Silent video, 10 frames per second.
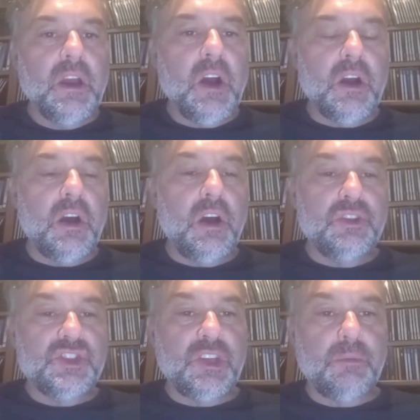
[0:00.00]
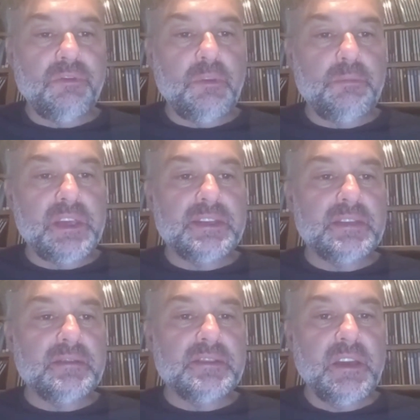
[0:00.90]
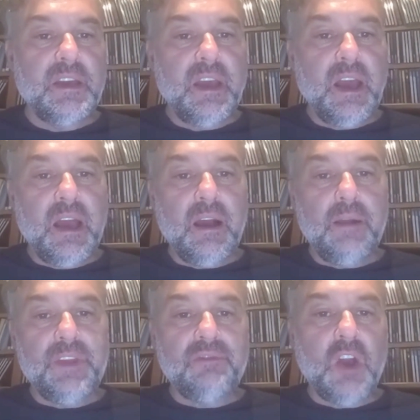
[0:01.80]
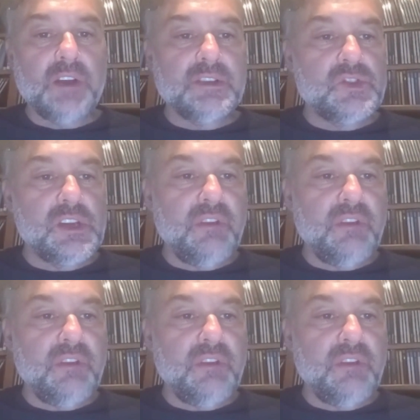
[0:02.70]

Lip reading: on some of the pieces. Dave Gossage,